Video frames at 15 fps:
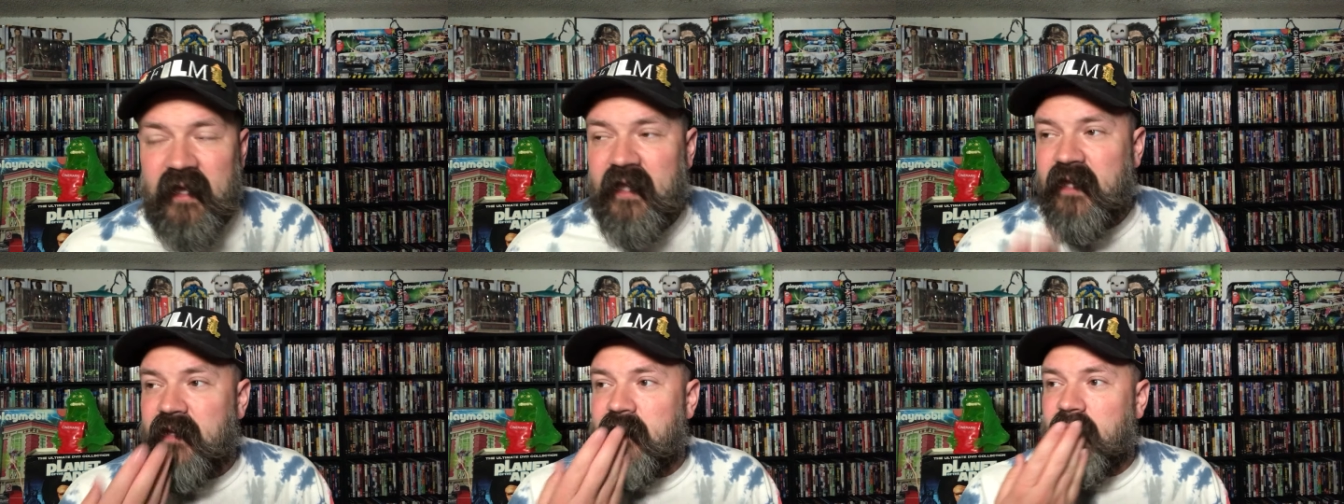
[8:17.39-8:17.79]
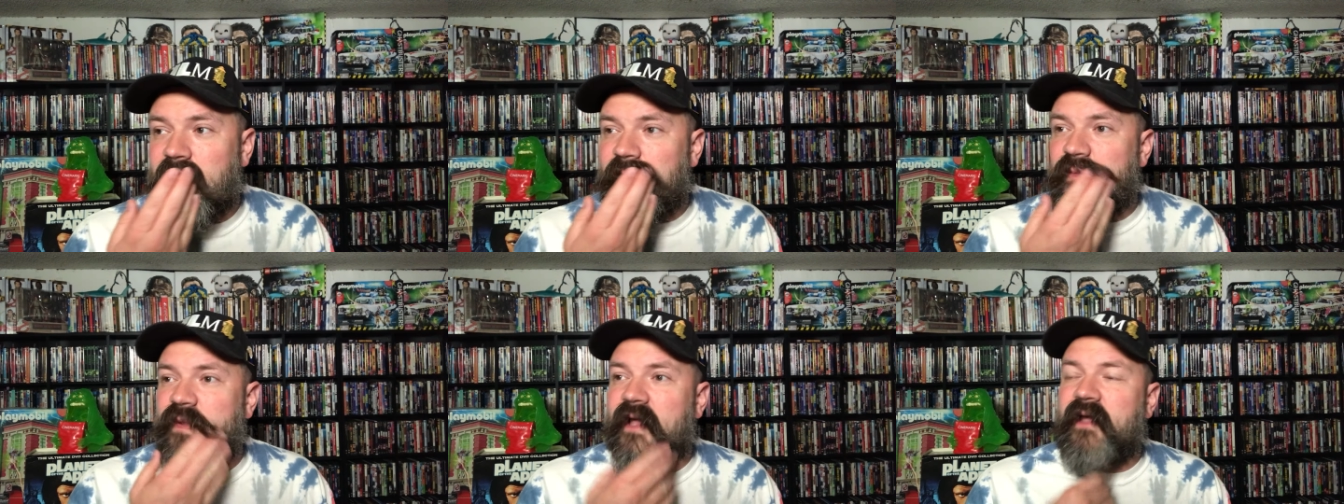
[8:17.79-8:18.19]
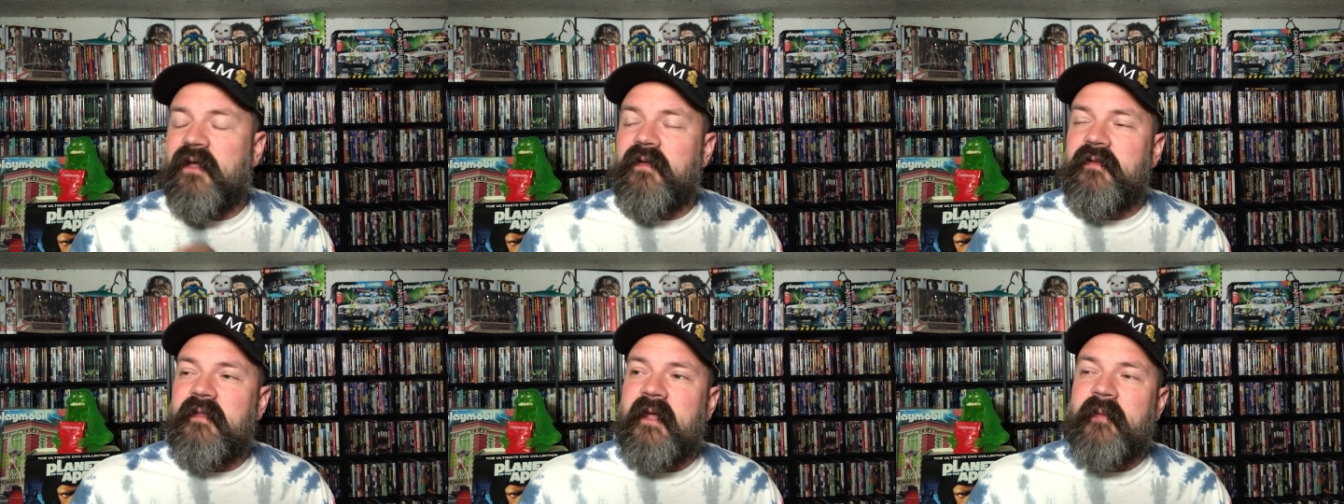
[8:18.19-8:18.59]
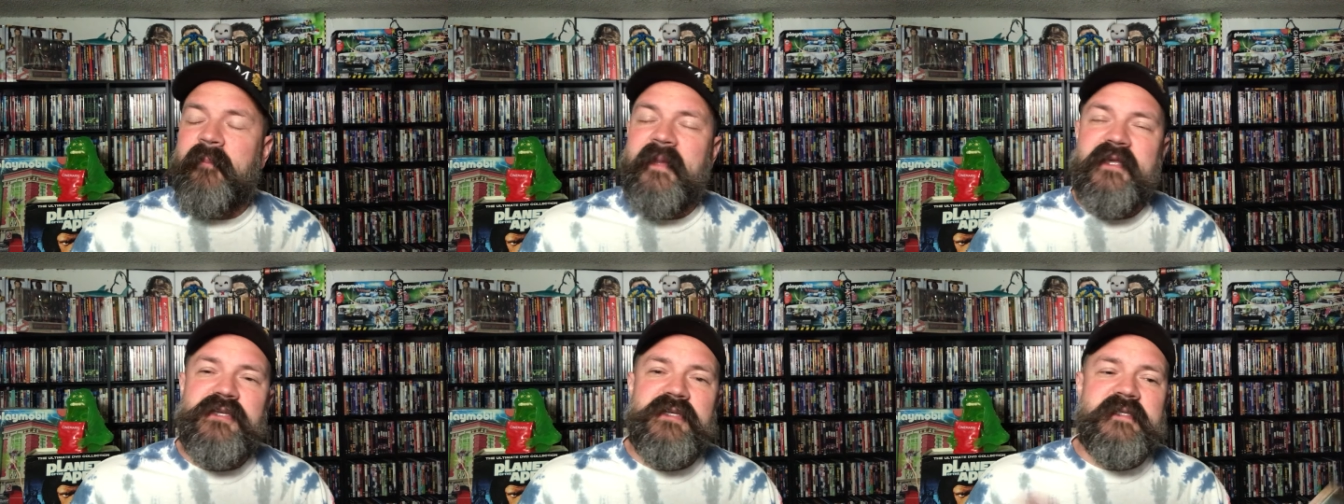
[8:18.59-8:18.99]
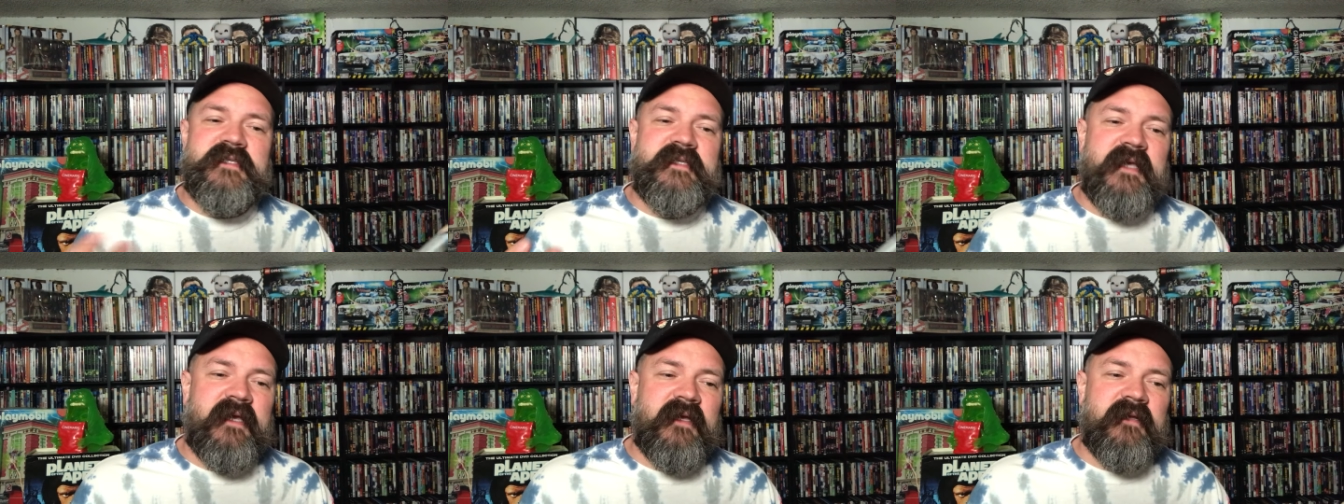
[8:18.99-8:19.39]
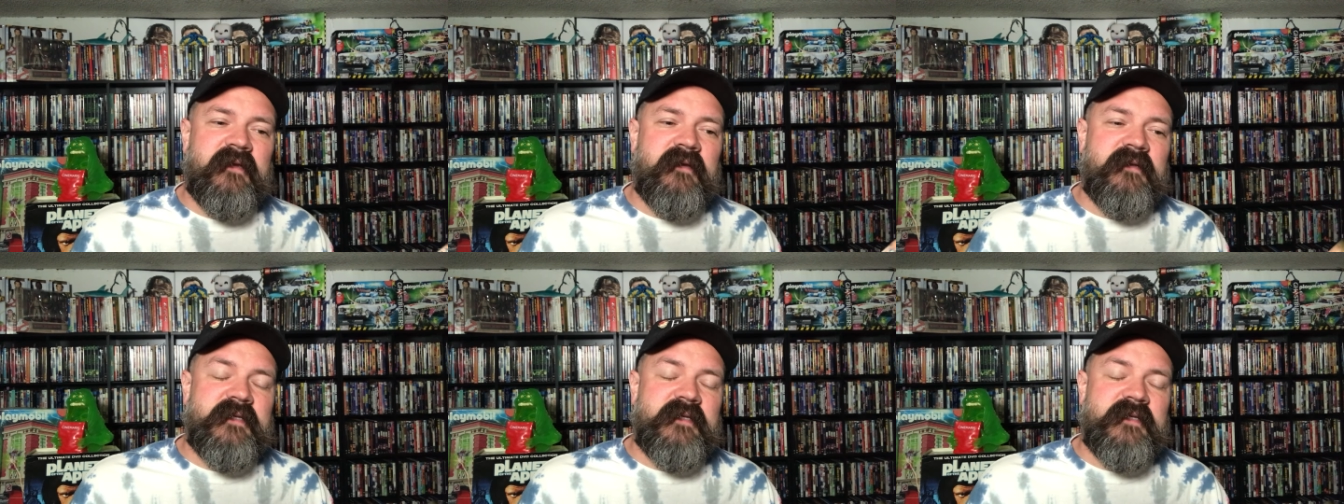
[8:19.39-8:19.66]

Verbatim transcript: You know, like like me just singing